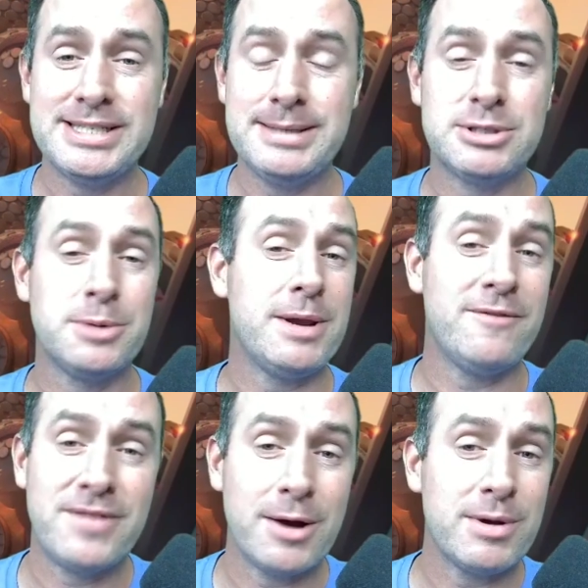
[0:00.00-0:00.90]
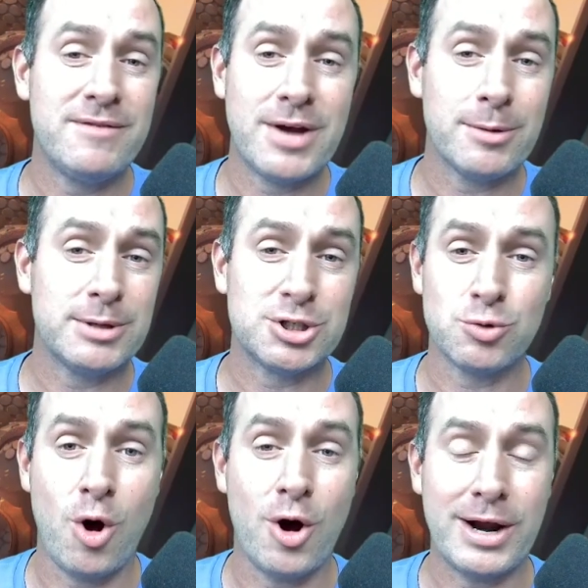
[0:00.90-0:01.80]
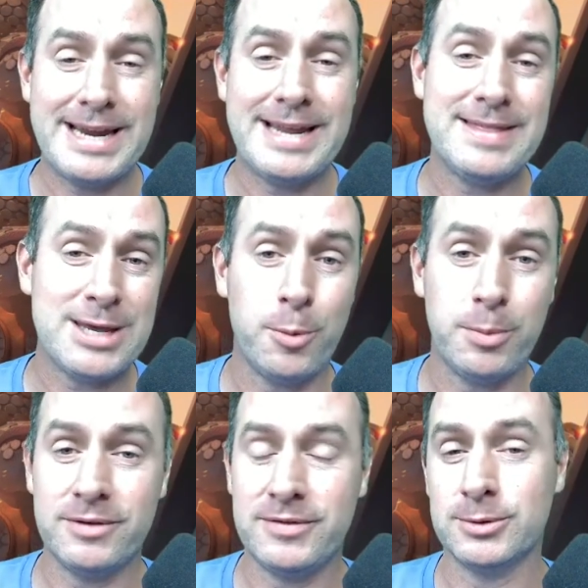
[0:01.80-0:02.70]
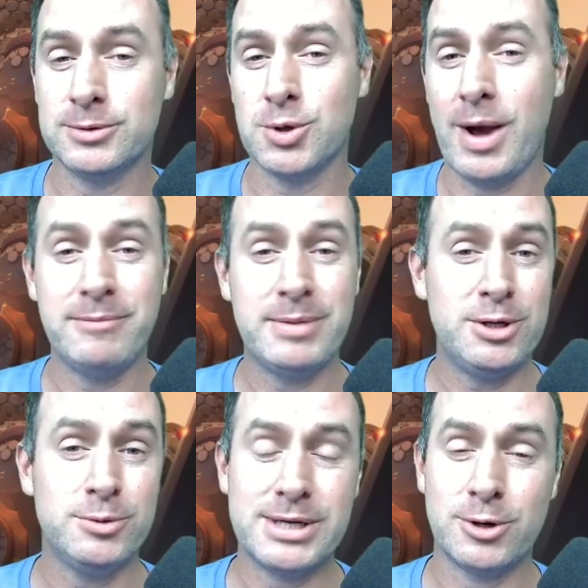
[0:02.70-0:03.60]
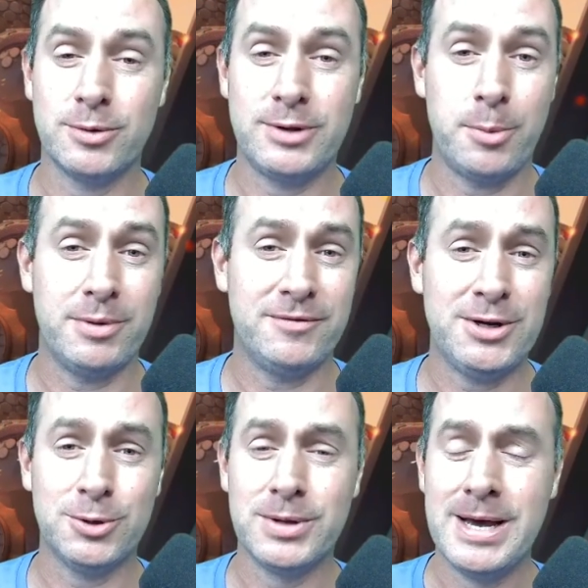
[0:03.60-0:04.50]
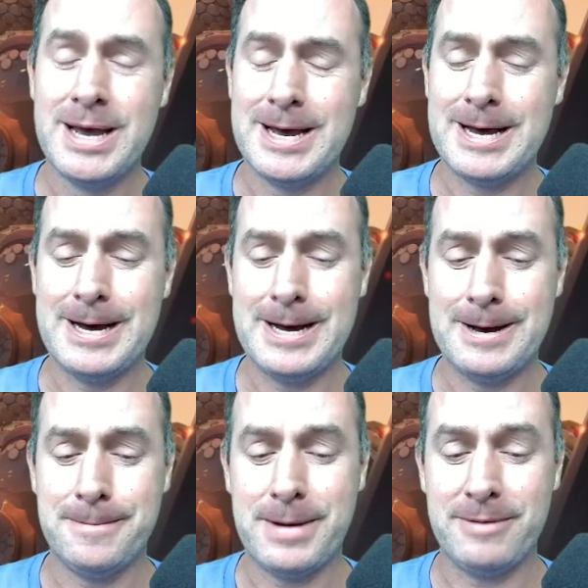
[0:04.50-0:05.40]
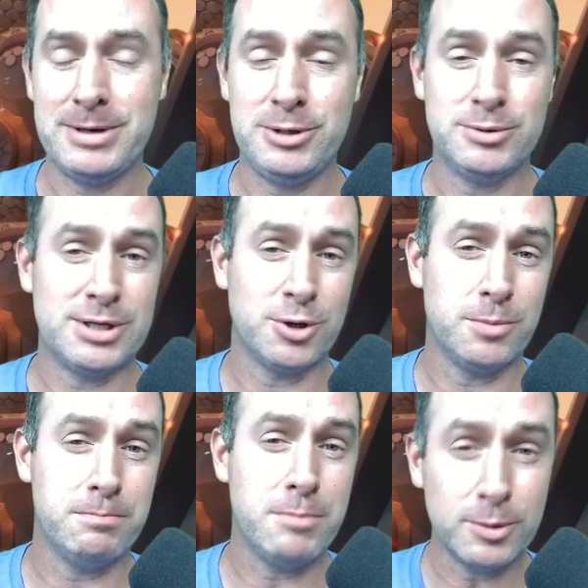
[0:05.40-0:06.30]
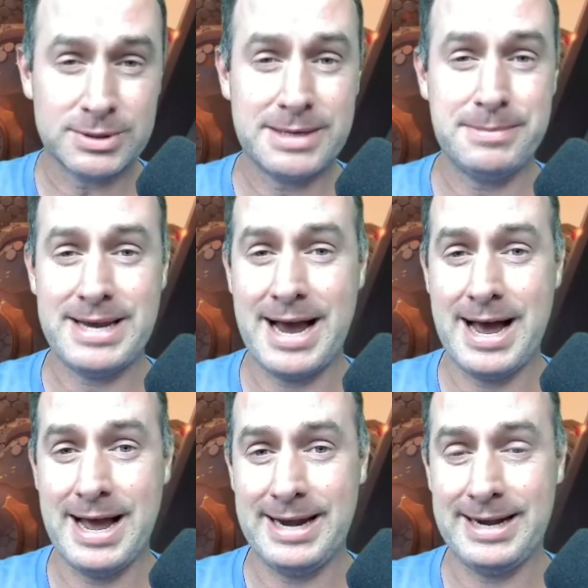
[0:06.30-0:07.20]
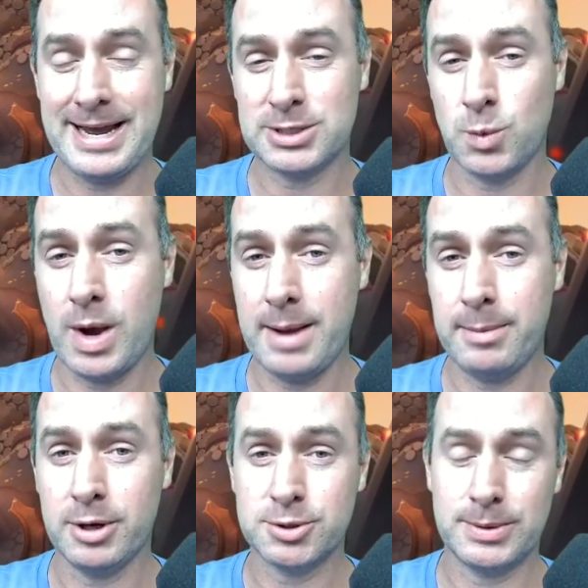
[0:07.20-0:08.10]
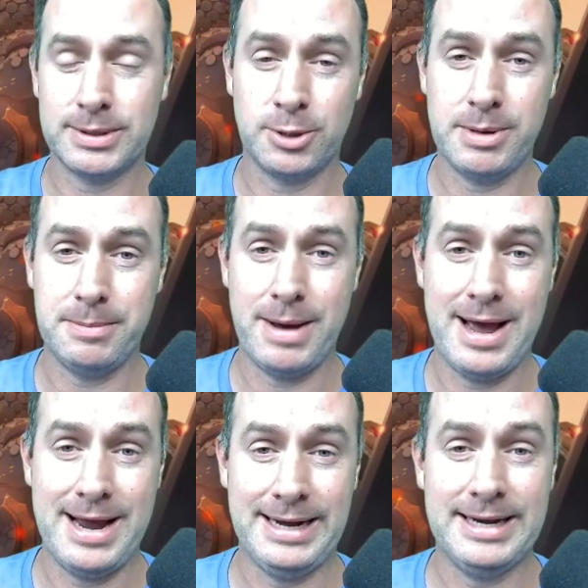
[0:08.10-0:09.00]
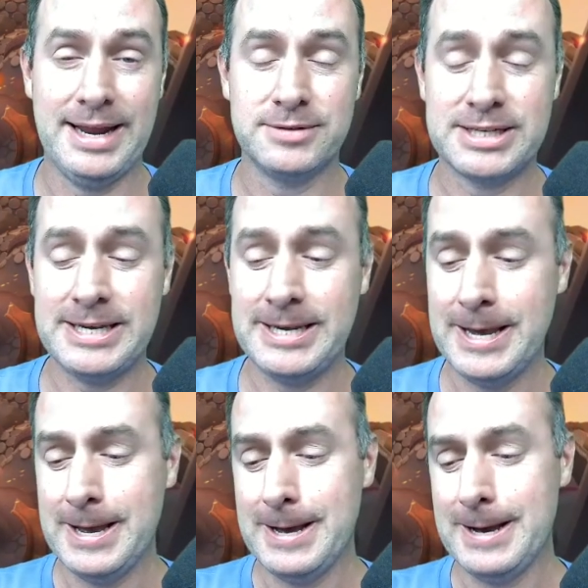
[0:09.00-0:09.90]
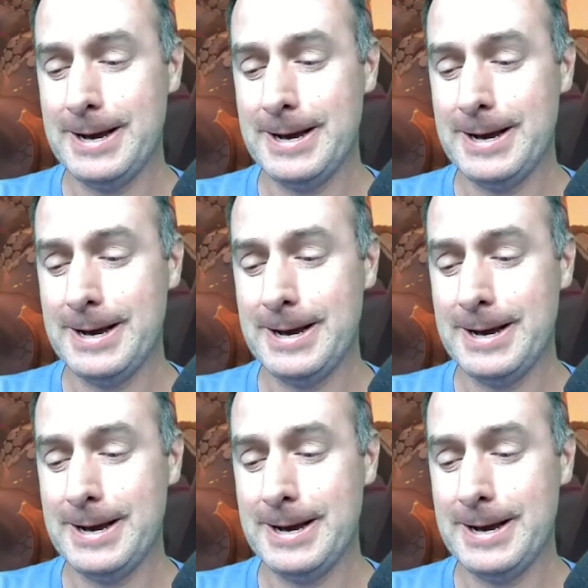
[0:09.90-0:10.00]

she seems to be very, very strong in the open field. So I've been using her in the open field. I've been using her mostly behind XY, but also a little bit behind Nevsky.